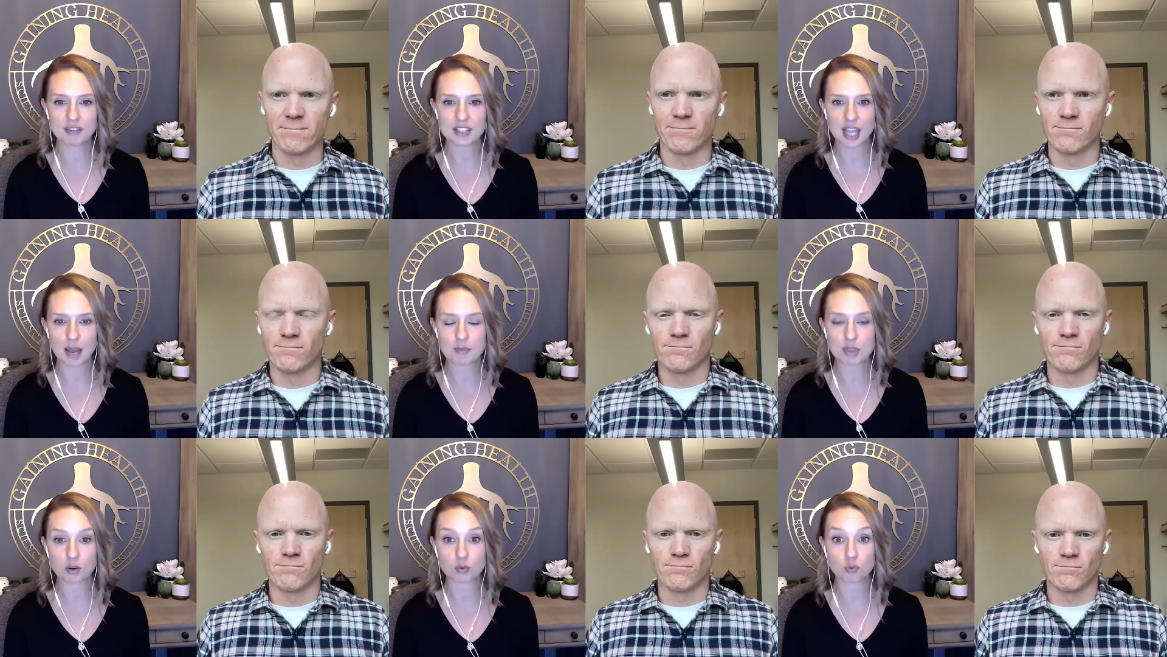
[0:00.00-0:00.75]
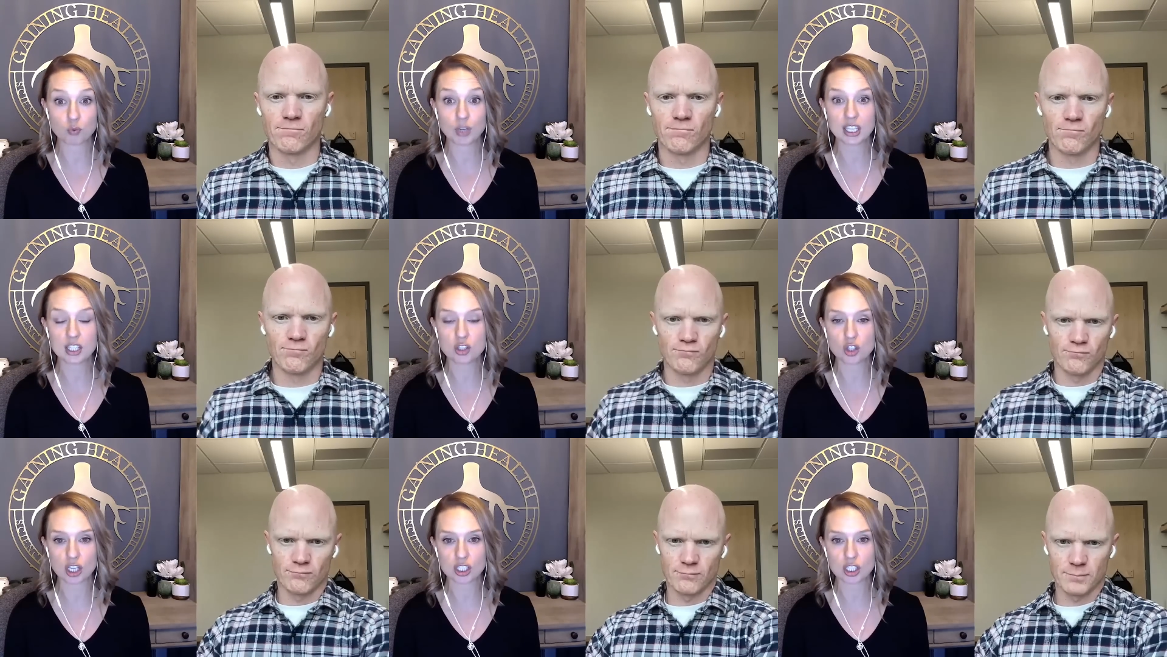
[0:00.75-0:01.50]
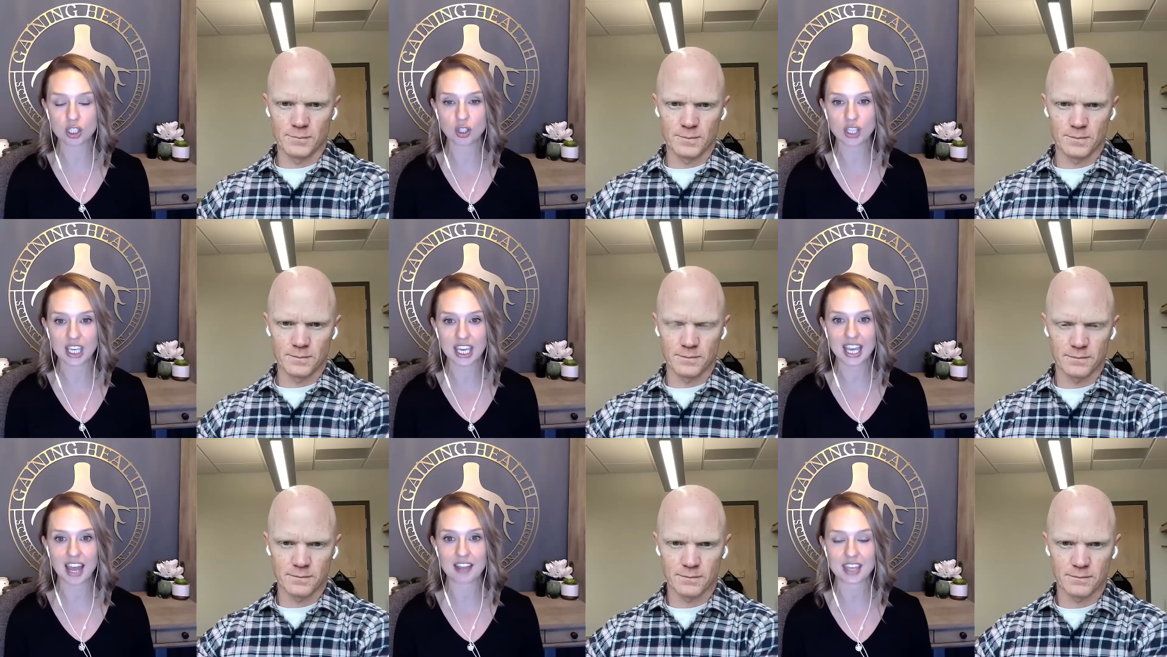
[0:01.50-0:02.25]
Speaker 1: oftentimes, they're really just
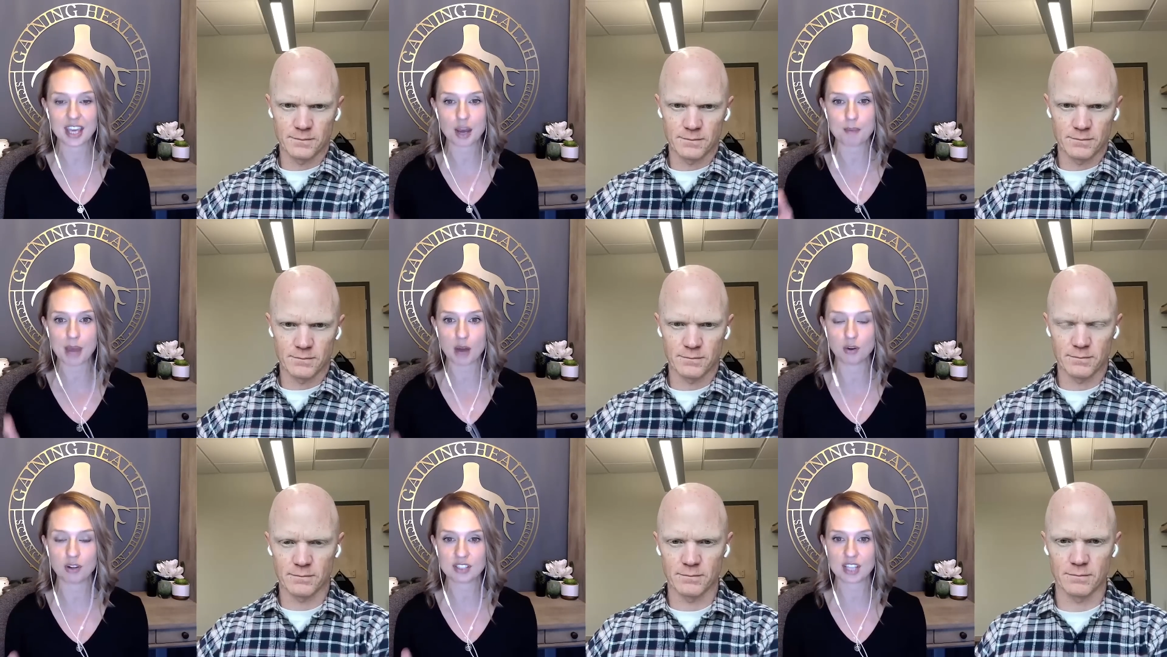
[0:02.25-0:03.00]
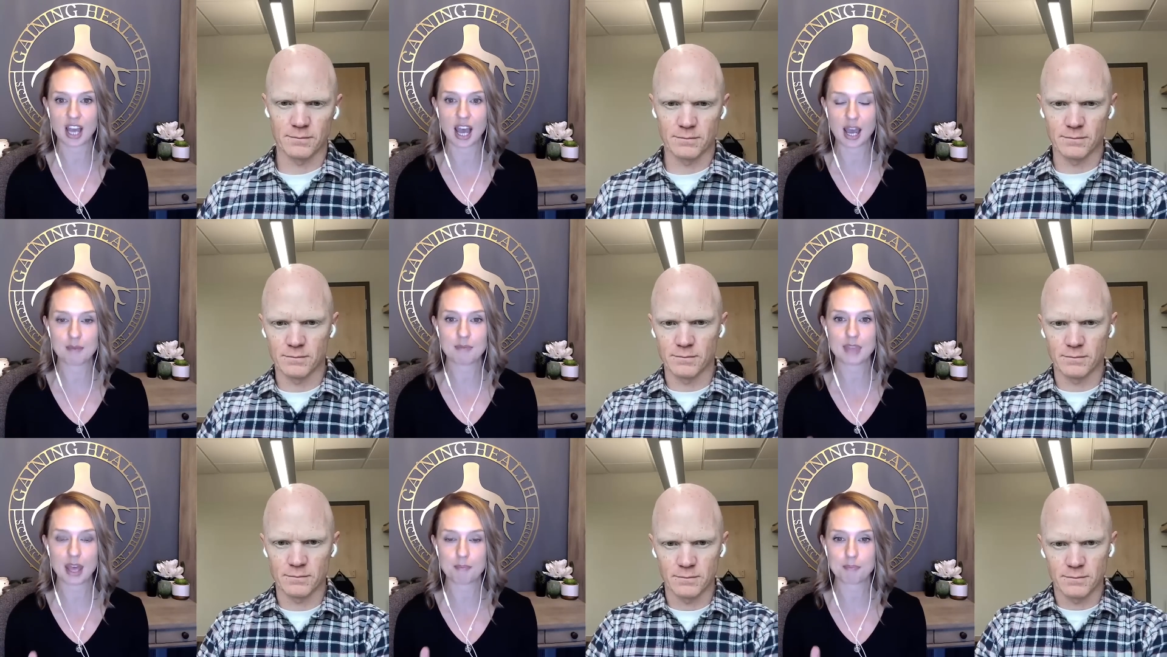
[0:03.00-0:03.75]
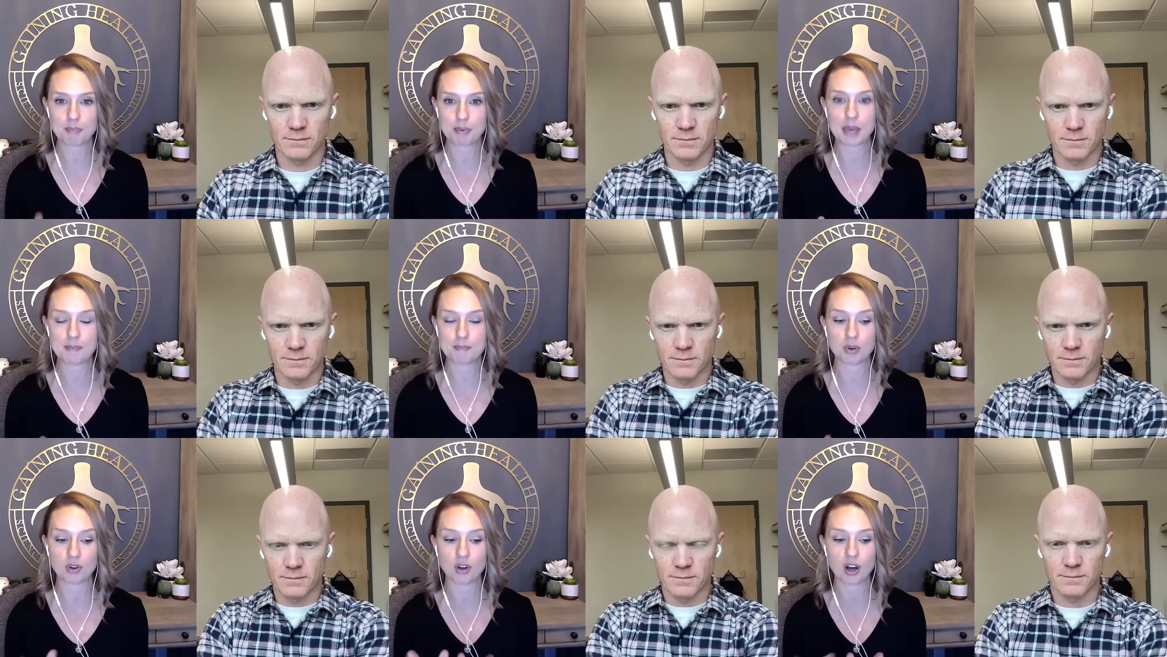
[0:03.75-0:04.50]
looking at the amount of time that
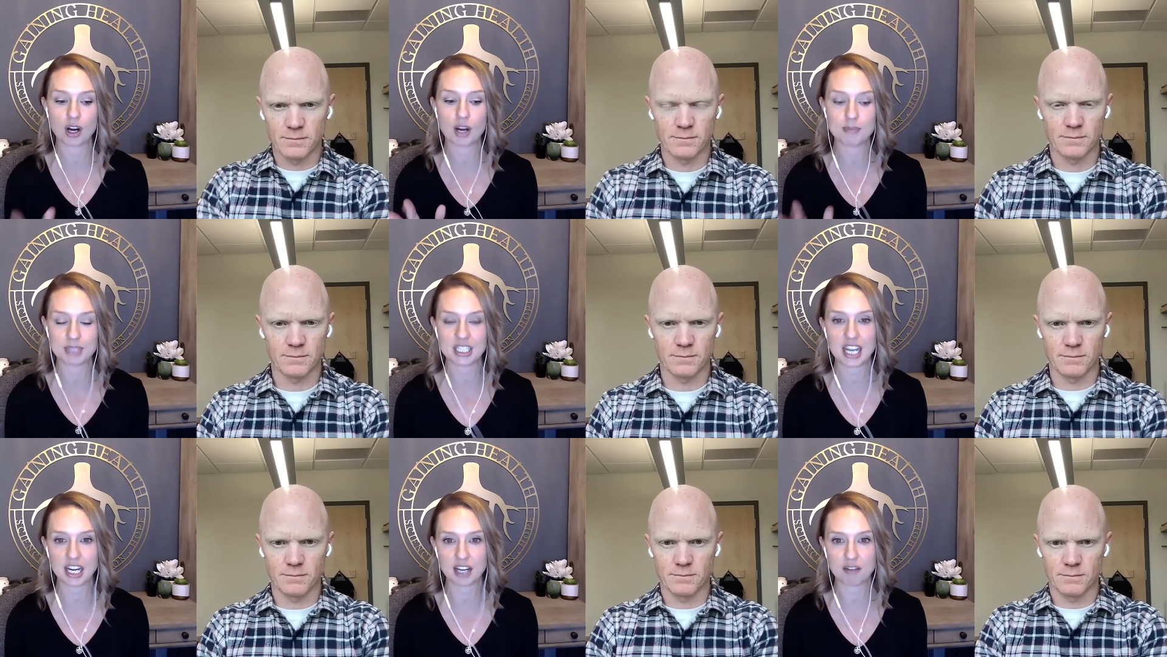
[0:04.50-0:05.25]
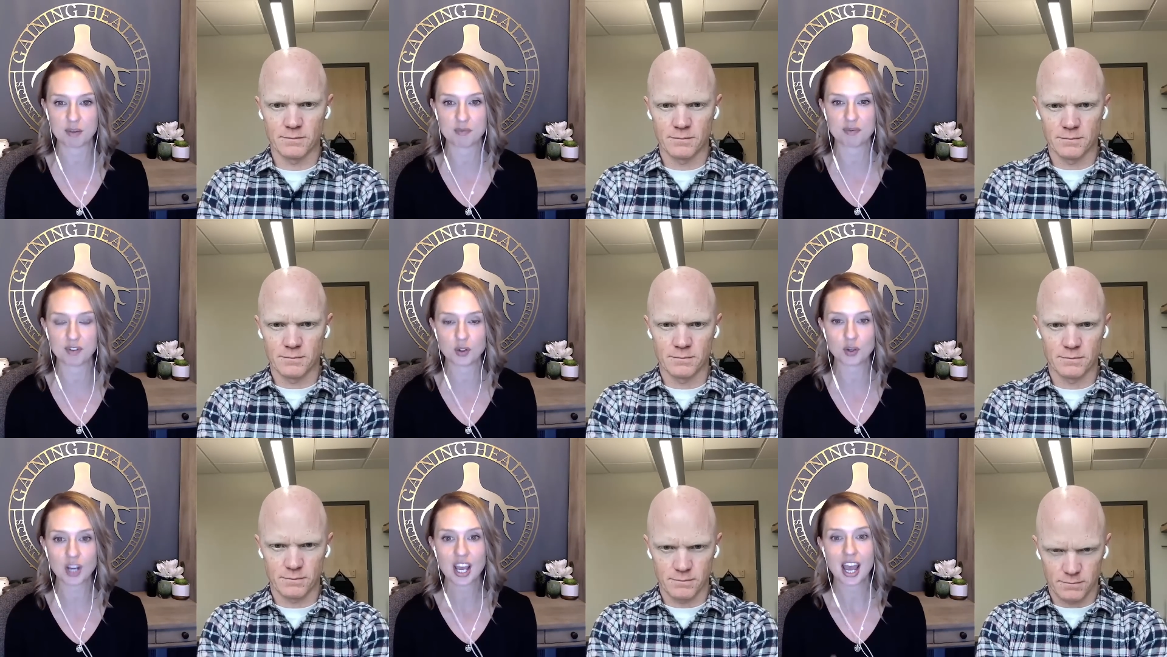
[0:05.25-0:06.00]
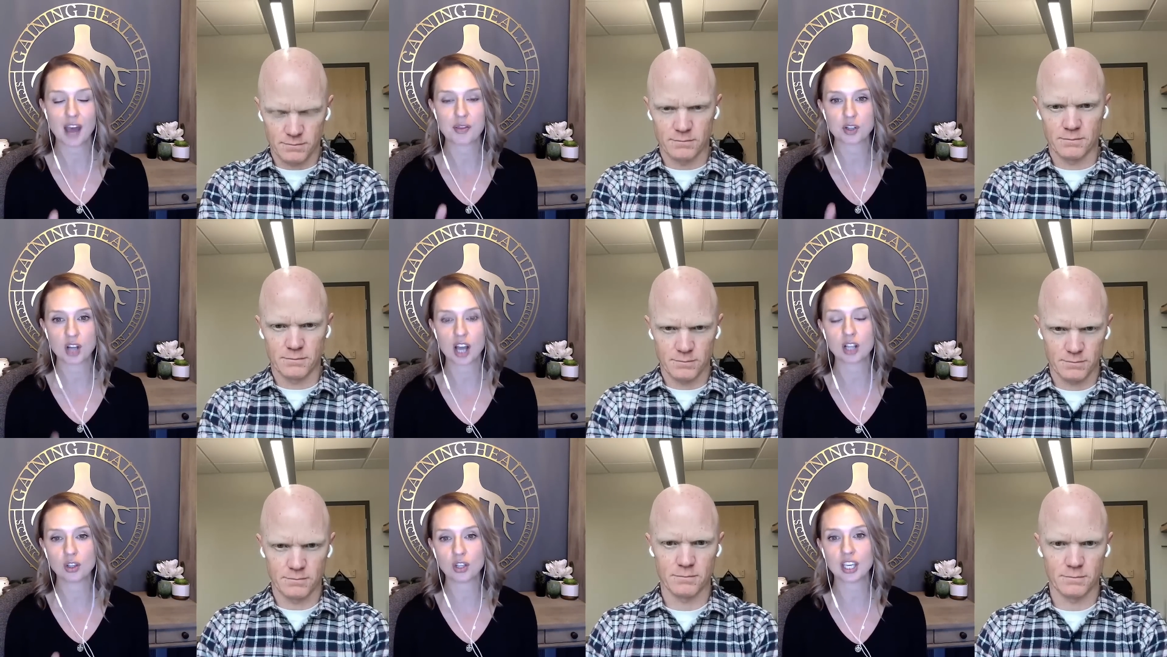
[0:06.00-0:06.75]
people are abstaining from food and they're
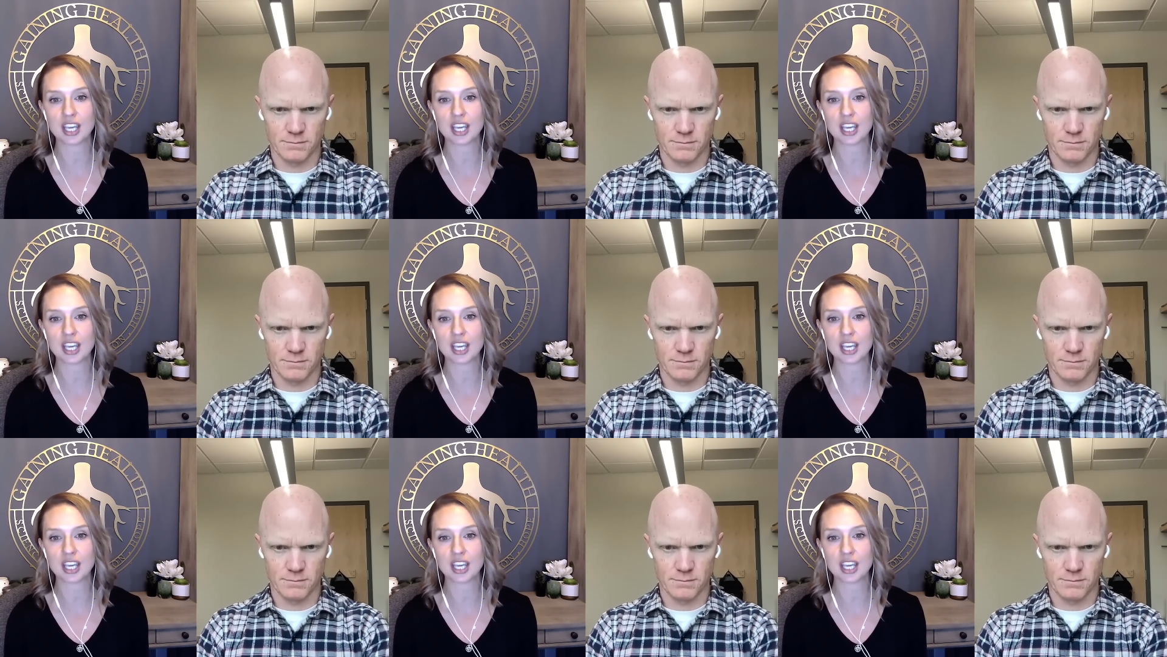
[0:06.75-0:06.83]
not